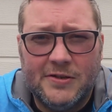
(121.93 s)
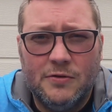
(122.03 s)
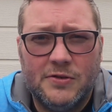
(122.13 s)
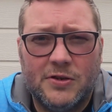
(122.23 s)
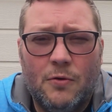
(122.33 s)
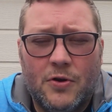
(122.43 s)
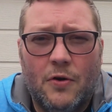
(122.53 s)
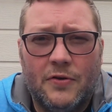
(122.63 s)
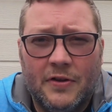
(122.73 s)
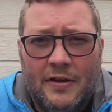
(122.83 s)
2 is so
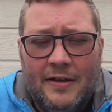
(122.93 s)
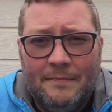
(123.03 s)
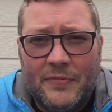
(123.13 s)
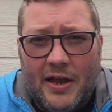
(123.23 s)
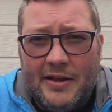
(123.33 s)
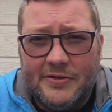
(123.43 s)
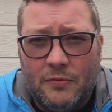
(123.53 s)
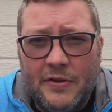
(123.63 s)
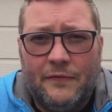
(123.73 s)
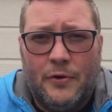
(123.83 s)
good and it's
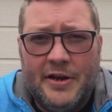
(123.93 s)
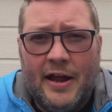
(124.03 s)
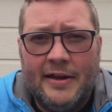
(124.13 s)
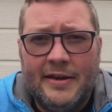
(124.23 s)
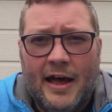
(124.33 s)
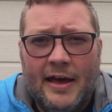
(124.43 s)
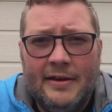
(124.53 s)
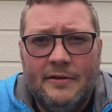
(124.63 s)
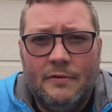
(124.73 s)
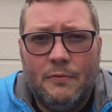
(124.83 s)
only
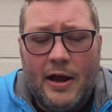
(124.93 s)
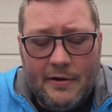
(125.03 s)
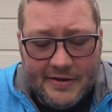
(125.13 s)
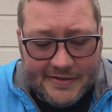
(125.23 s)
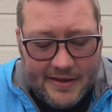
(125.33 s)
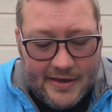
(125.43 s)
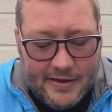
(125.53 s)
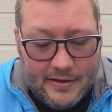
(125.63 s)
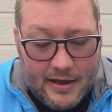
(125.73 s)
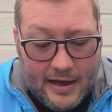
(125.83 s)
$399, whereas
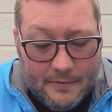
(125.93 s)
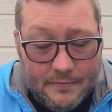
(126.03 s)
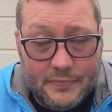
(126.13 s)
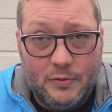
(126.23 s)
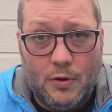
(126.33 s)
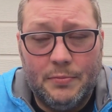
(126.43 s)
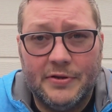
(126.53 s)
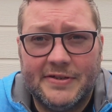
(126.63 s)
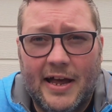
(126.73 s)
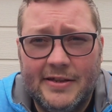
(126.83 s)
the
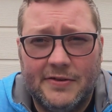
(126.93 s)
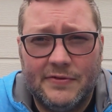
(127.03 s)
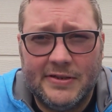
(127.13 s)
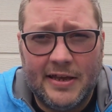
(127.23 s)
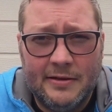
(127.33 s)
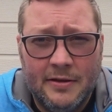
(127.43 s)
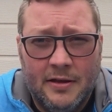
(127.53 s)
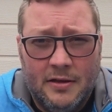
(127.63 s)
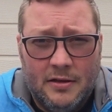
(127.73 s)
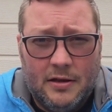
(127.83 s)
OnePlus 9 is obviously
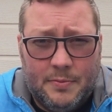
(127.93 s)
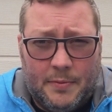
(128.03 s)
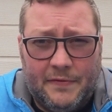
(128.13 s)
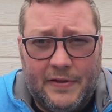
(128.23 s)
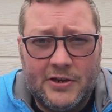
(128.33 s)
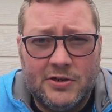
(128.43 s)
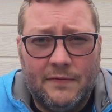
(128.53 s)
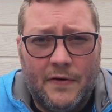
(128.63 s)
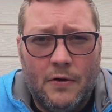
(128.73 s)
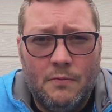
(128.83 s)
a proper flagship
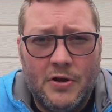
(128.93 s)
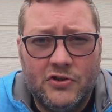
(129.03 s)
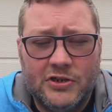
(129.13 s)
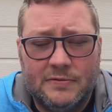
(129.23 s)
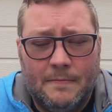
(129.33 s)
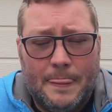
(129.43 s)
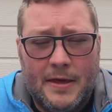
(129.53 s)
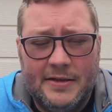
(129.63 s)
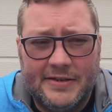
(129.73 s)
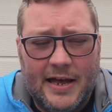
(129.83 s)
phone, which
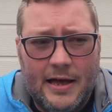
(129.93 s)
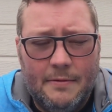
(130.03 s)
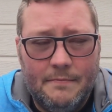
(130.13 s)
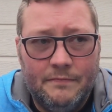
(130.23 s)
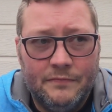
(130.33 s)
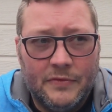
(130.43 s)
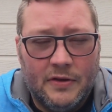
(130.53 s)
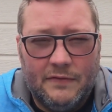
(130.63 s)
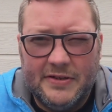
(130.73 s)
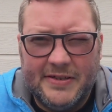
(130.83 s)
is I
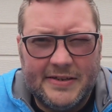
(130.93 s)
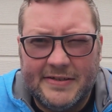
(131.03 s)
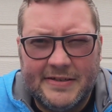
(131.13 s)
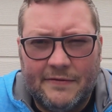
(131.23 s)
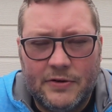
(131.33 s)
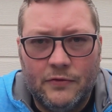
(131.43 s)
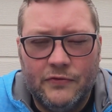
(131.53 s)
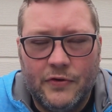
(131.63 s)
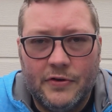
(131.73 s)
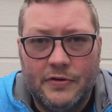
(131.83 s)
think $600 to
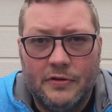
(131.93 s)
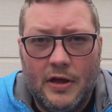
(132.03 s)
$700,